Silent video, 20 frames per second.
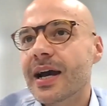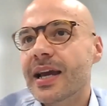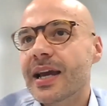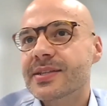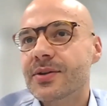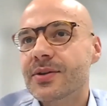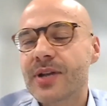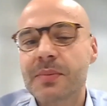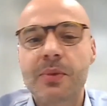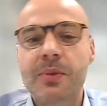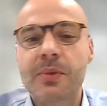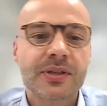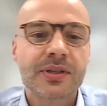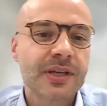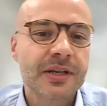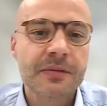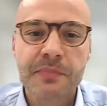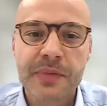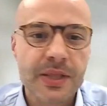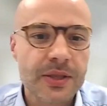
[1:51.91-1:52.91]
is all about
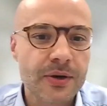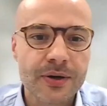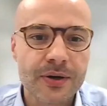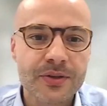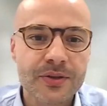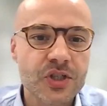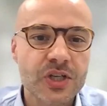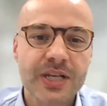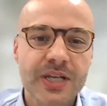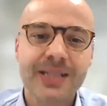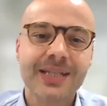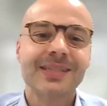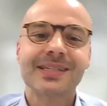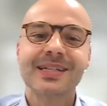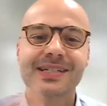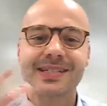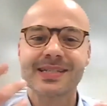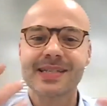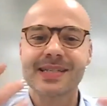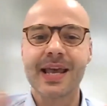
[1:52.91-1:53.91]
terminology and
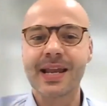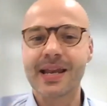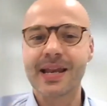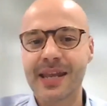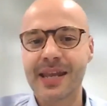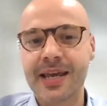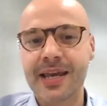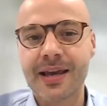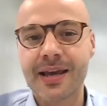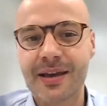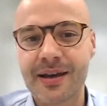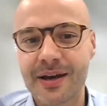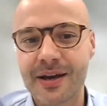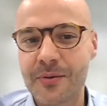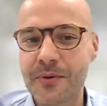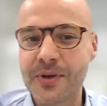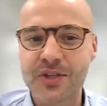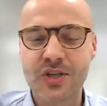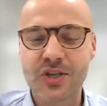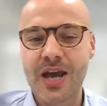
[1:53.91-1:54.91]
understanding
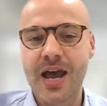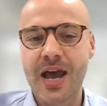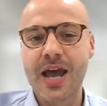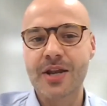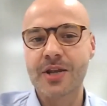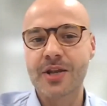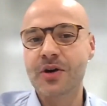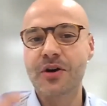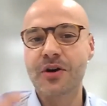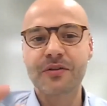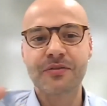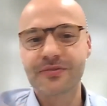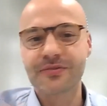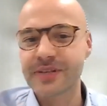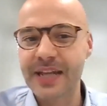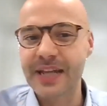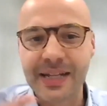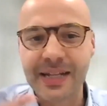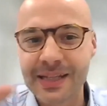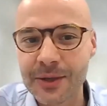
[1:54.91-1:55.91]
which kind of
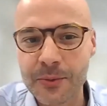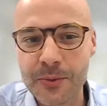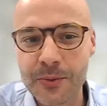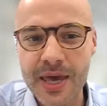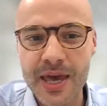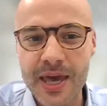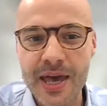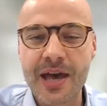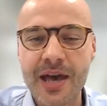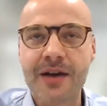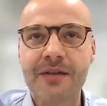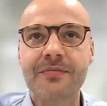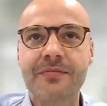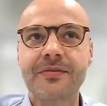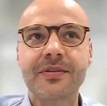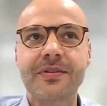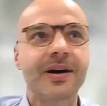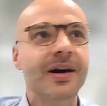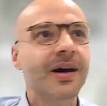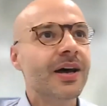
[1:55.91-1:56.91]
data we have,